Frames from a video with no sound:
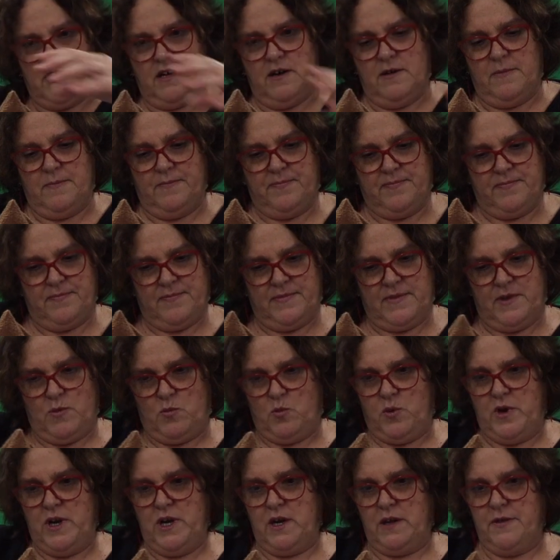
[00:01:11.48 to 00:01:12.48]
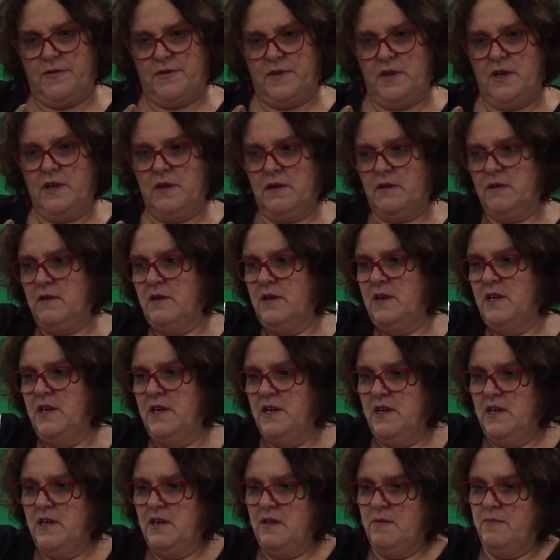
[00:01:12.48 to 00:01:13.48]
up. It will, I think.
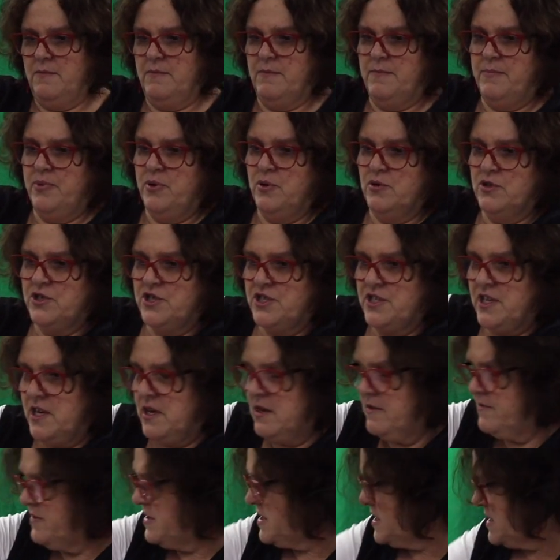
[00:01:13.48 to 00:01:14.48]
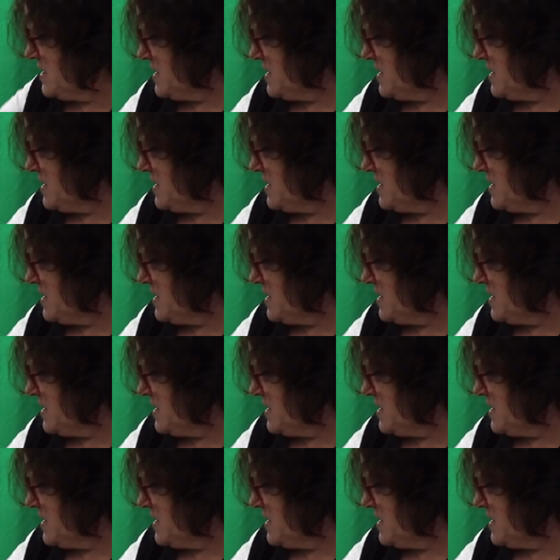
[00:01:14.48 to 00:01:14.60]
And push that over to